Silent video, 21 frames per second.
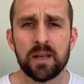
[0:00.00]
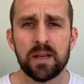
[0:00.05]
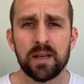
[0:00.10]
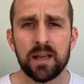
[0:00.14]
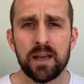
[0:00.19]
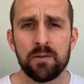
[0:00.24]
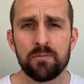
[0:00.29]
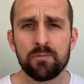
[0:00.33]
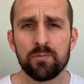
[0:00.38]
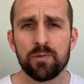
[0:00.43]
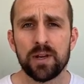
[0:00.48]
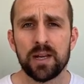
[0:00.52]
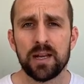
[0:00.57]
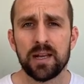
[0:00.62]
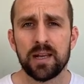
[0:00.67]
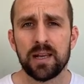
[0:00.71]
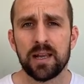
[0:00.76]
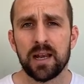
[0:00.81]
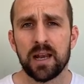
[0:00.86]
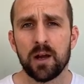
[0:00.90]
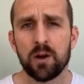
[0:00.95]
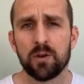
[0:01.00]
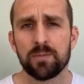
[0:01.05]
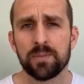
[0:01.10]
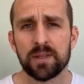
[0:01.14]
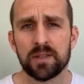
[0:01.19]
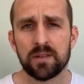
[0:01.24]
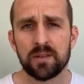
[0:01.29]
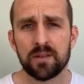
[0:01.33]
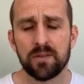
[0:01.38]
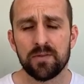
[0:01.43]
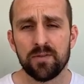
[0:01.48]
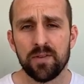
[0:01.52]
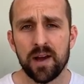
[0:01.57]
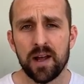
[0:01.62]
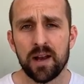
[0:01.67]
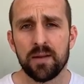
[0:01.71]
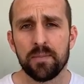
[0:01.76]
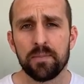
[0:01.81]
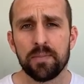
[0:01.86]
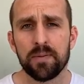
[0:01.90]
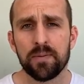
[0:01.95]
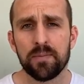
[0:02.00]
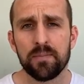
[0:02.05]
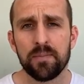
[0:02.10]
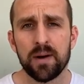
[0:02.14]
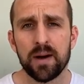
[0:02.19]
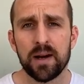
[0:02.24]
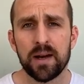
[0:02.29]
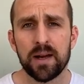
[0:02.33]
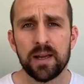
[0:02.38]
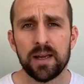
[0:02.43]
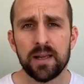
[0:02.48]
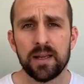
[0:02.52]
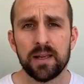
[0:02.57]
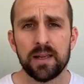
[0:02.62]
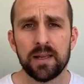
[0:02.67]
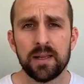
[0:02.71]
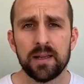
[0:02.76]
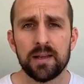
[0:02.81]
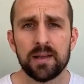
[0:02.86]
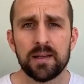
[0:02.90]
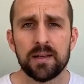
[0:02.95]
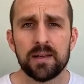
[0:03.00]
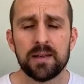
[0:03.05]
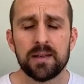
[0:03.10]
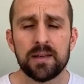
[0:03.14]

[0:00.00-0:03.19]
again, really allowed me to develop my